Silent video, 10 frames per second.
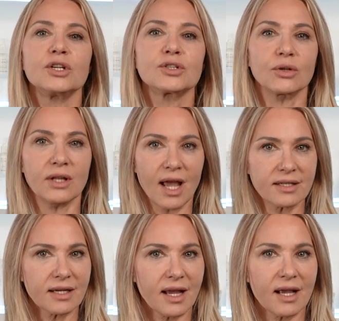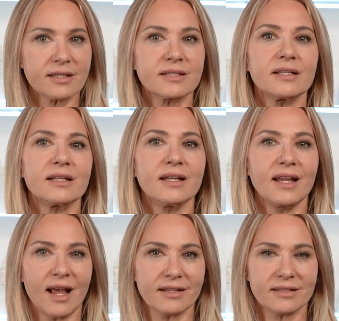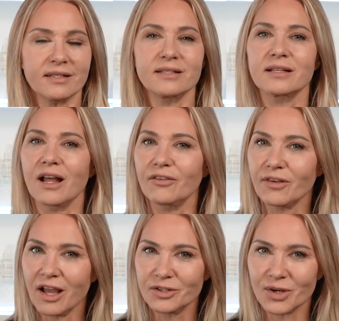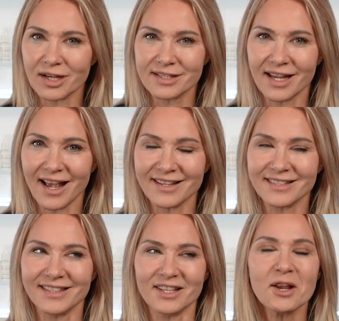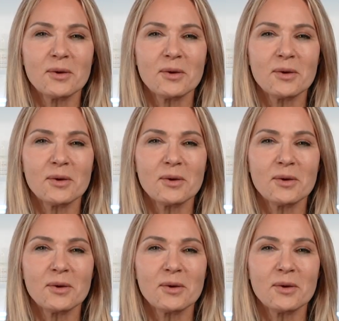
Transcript: So lactic acid, yes, is an alpha hydroxy acid,